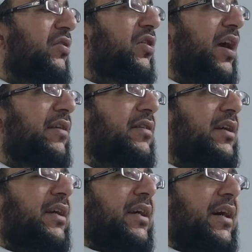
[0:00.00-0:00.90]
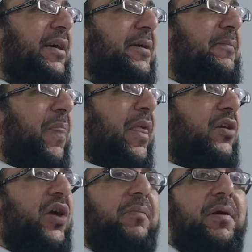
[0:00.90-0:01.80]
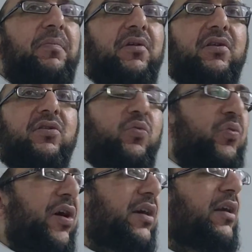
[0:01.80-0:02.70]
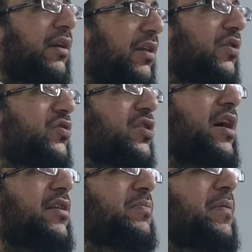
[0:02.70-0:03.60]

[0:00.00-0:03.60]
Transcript: had great people working in those lands, but that